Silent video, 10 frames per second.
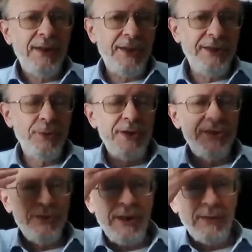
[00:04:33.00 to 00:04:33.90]
They took it
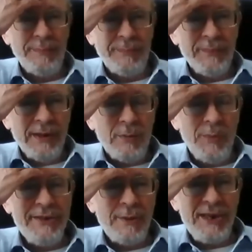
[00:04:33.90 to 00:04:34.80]
at home.
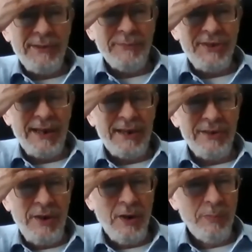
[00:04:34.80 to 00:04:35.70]
We don't even take it
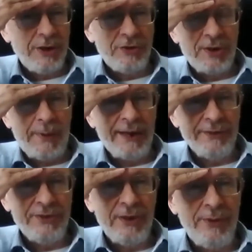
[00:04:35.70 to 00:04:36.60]
at home on a Shabbat,
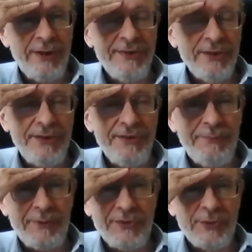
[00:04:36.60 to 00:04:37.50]
so there's still a
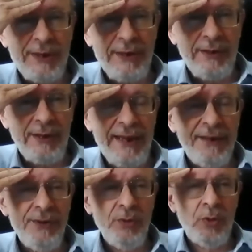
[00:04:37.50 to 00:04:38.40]
difference. We
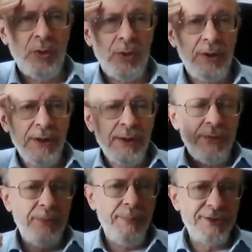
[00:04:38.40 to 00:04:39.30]
ignore
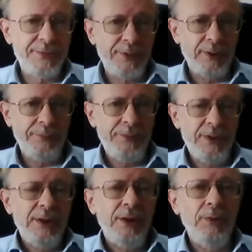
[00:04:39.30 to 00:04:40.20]
the mitzvah of
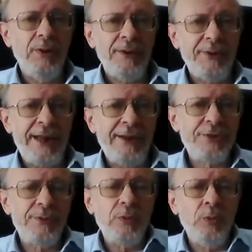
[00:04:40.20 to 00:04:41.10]
Lulav and
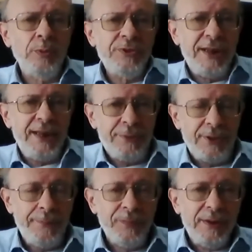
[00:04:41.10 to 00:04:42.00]
Esrog altogether.